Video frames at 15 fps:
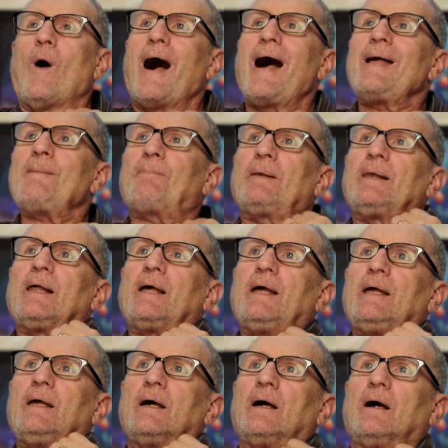I
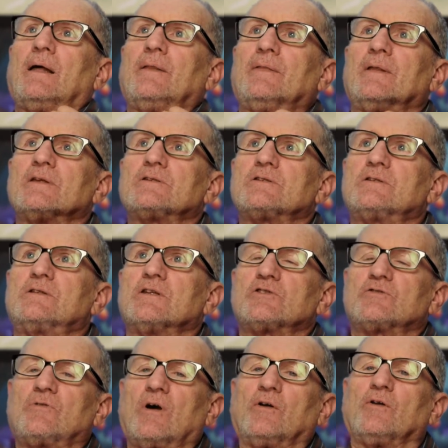play this
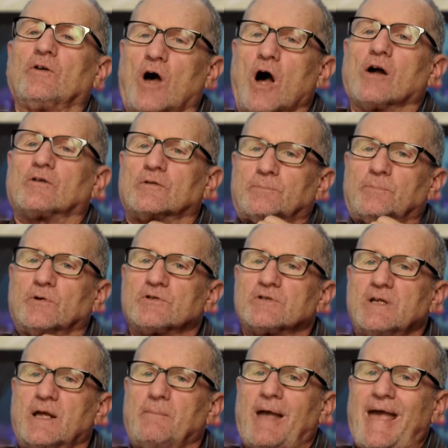disgruntled
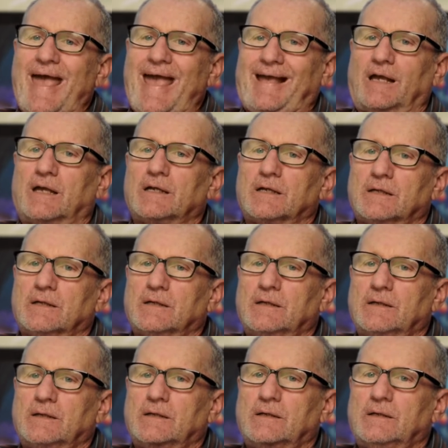octopus named Hank.
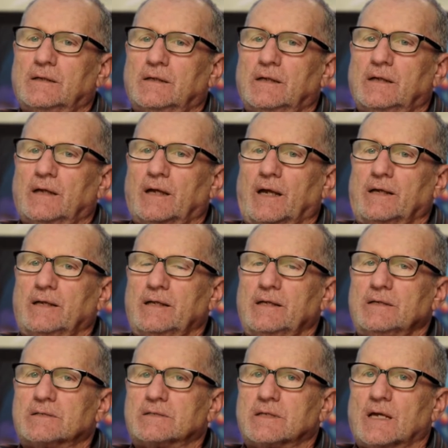And
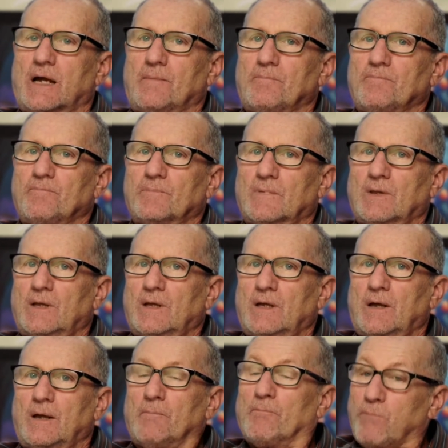he's
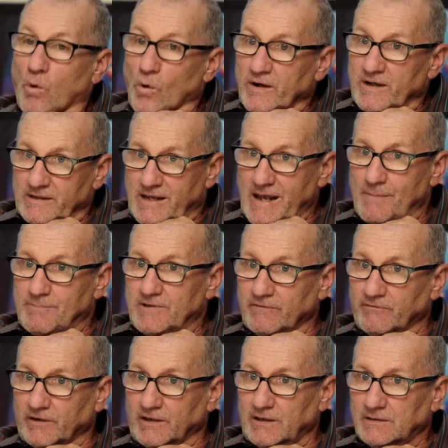born in
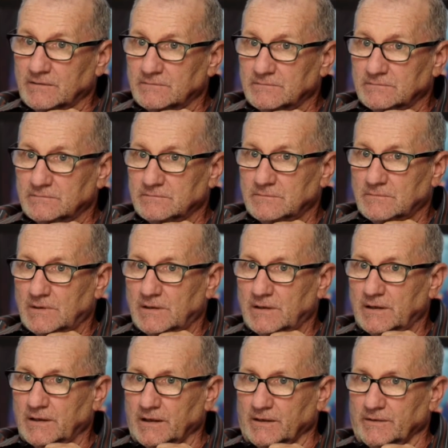captivity
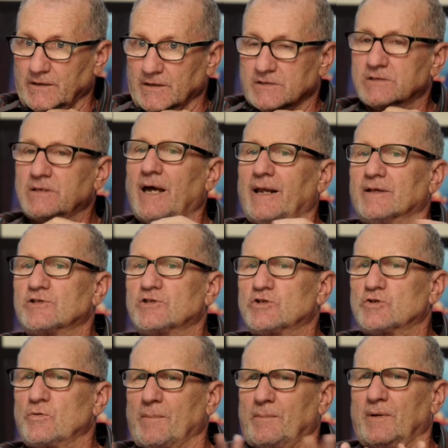in this kind of
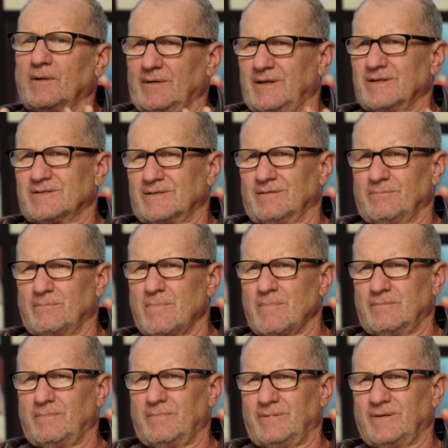script. It's a
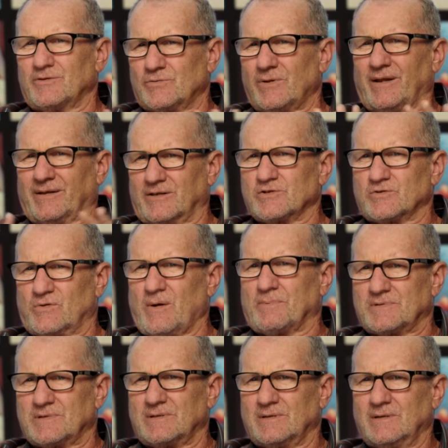sort of like the
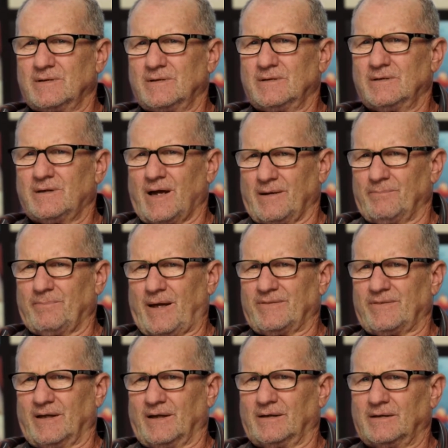scripts,
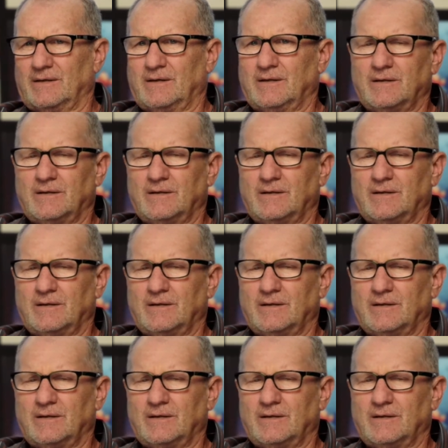I think.